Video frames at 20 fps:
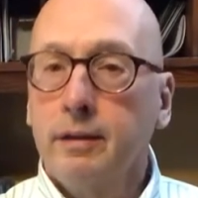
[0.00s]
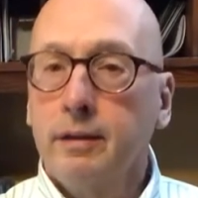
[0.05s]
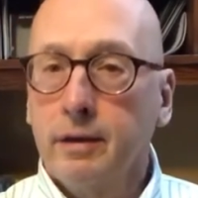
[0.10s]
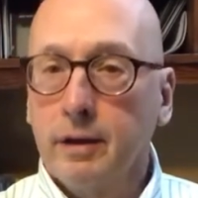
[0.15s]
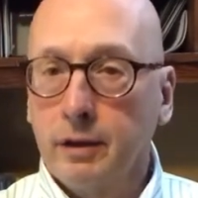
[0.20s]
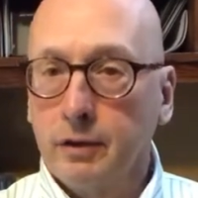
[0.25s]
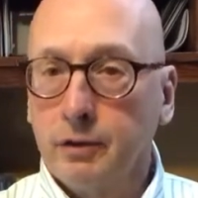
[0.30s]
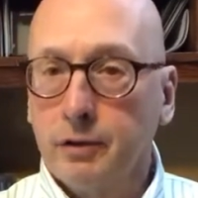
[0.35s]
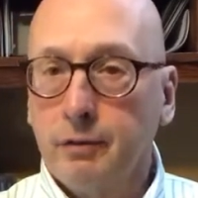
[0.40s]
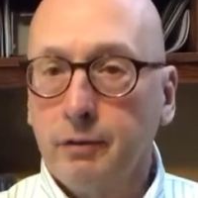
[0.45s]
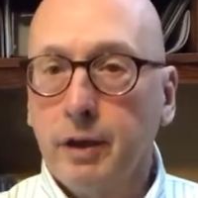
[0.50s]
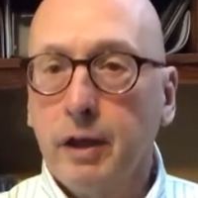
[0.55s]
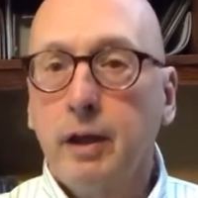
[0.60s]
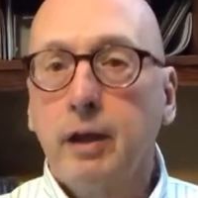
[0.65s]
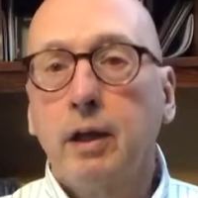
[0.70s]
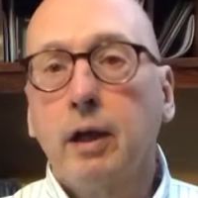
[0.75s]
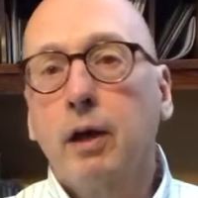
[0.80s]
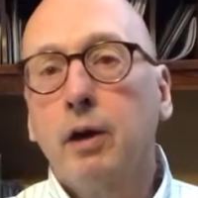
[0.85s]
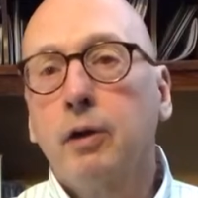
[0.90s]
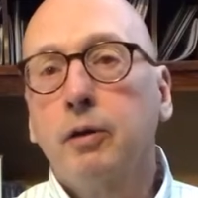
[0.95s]
these
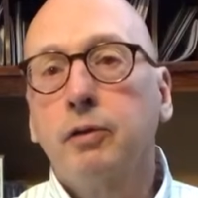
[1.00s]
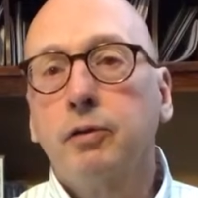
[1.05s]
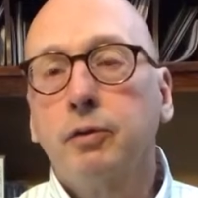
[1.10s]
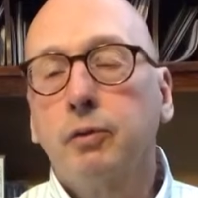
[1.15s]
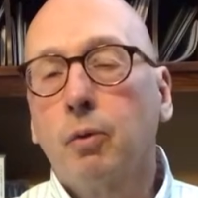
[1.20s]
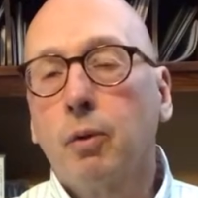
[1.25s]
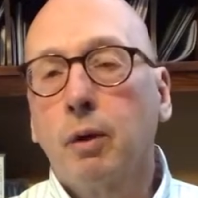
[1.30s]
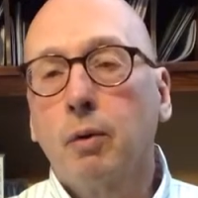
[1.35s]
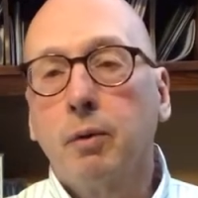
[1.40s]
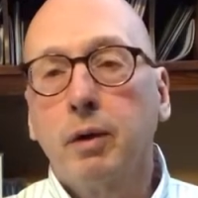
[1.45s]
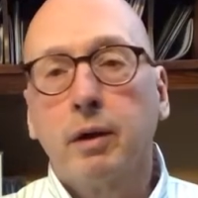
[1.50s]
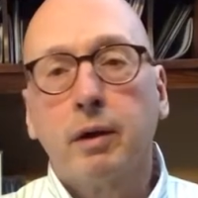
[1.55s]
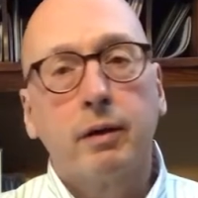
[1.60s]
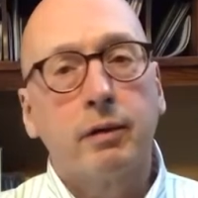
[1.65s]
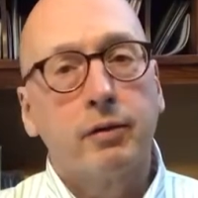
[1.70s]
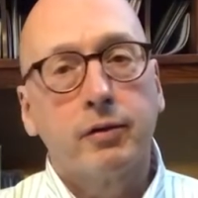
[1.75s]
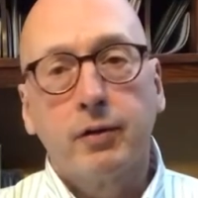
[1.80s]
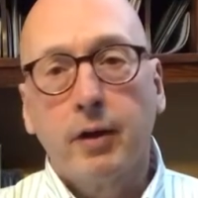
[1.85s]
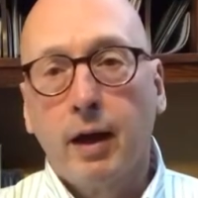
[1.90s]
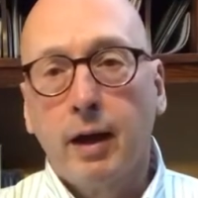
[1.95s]
videos, what
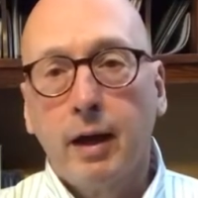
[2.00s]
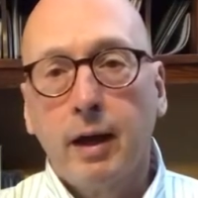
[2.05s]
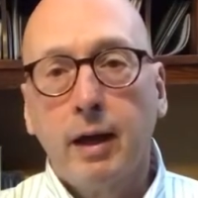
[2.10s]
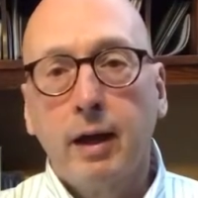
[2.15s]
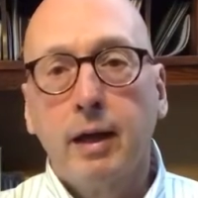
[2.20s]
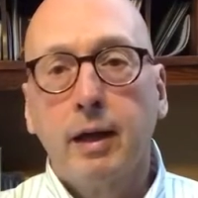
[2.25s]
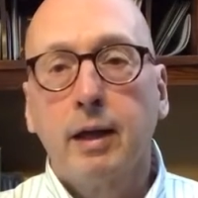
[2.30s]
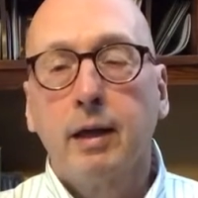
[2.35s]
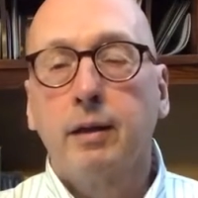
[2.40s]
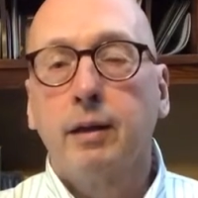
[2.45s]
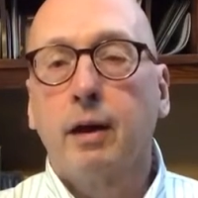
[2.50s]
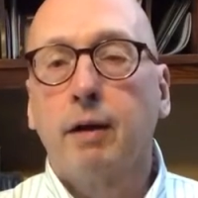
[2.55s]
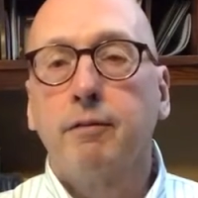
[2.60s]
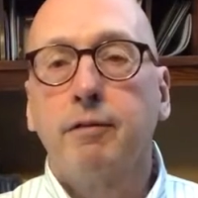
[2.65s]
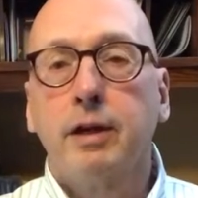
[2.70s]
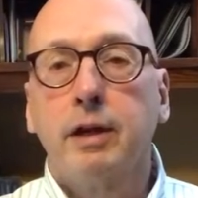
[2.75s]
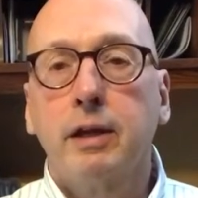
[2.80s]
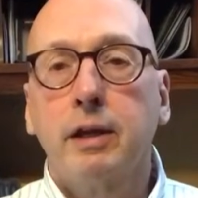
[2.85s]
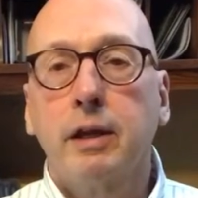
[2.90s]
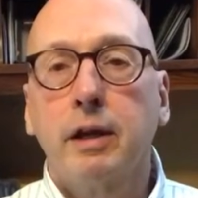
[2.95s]
we say in our
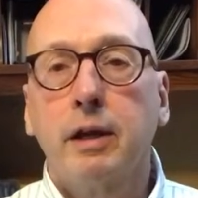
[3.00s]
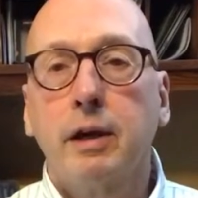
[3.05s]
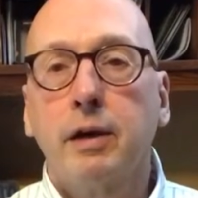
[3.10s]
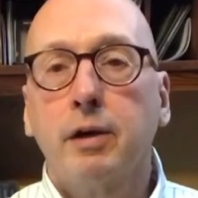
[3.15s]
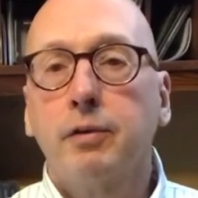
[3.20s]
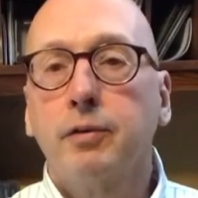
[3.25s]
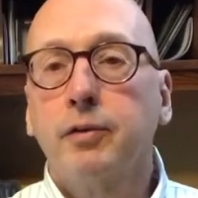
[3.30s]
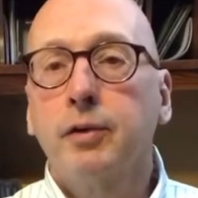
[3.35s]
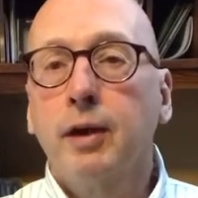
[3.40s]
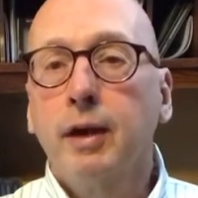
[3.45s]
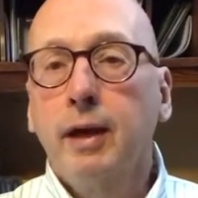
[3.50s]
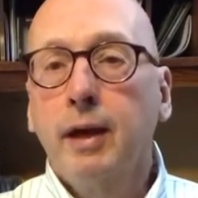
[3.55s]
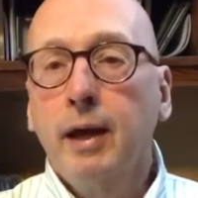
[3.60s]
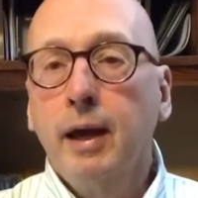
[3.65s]
videos,